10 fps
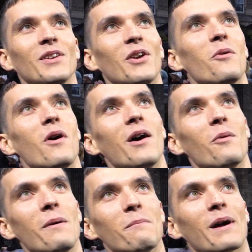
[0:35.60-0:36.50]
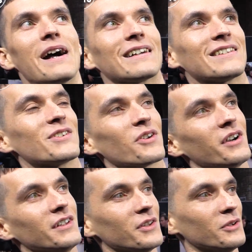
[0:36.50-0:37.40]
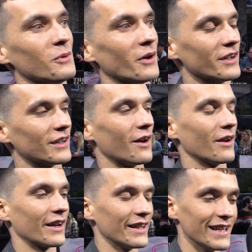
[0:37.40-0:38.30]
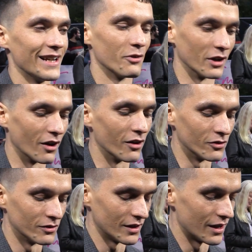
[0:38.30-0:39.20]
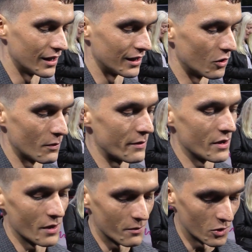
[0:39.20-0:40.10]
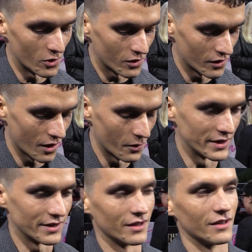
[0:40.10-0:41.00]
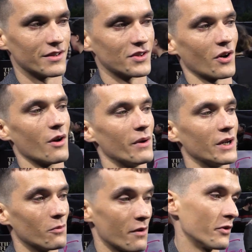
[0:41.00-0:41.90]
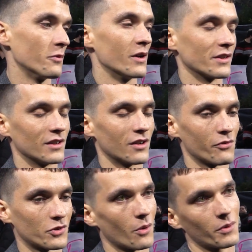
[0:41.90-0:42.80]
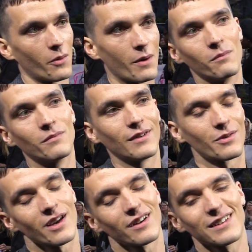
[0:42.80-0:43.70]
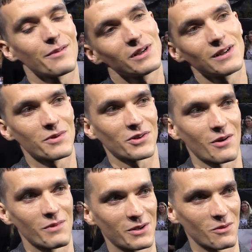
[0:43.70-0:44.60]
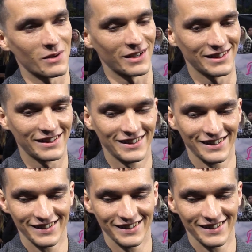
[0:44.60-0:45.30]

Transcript: You know what? I went back to try and do one like a year ago, uh, or maybe a bit more. I went to, to try and make. My friend works at a coffee shop, and I went. I was like, let me let me try and make one behind it.